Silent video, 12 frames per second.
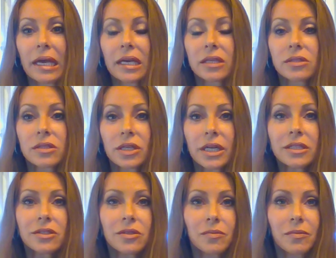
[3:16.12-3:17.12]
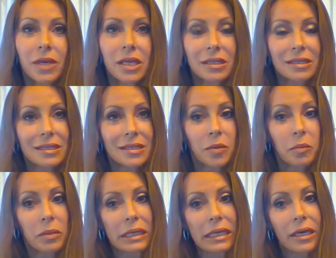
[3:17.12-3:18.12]
and trying to make
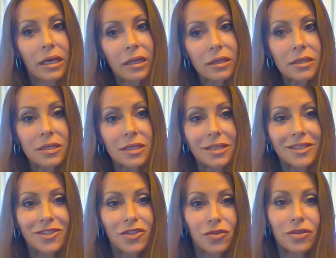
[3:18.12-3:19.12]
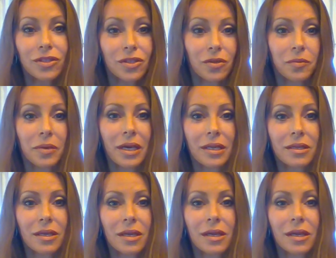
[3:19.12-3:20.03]
somebody else treat you better,